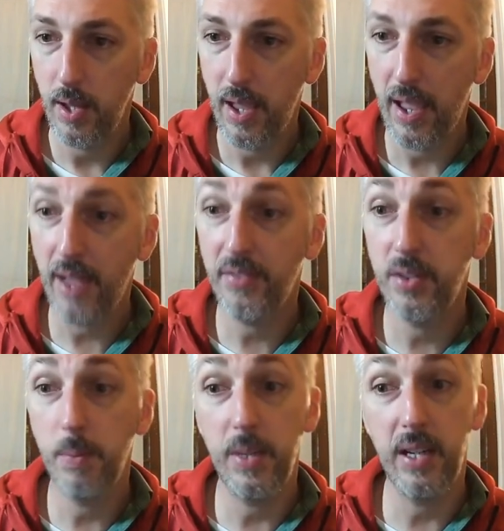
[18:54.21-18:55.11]
have to
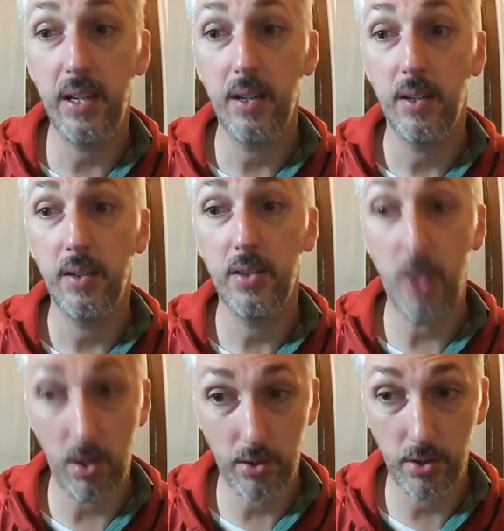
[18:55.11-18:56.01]
be
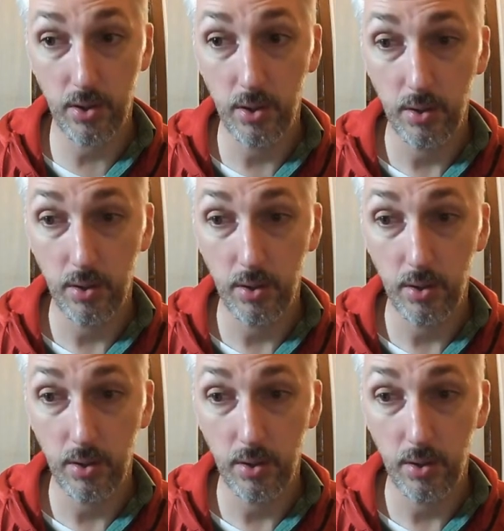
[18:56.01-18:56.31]
darker